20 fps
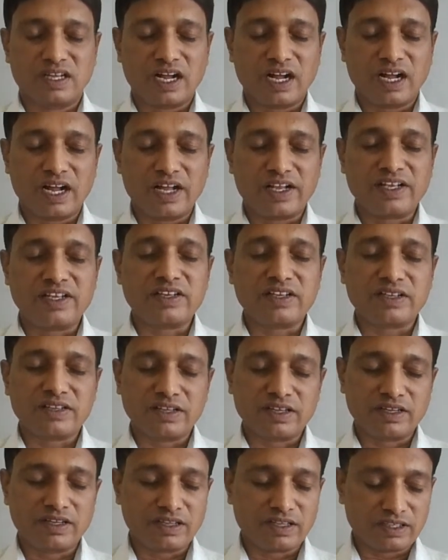I
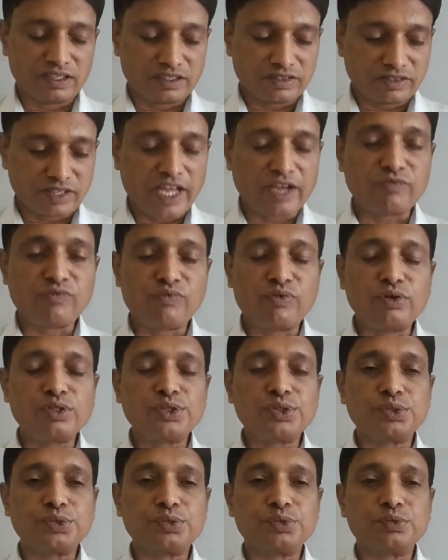thankful
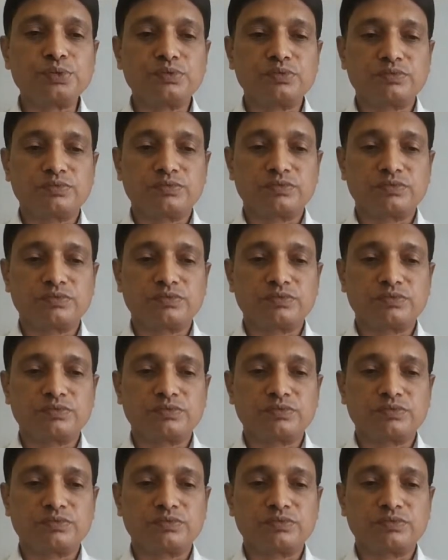to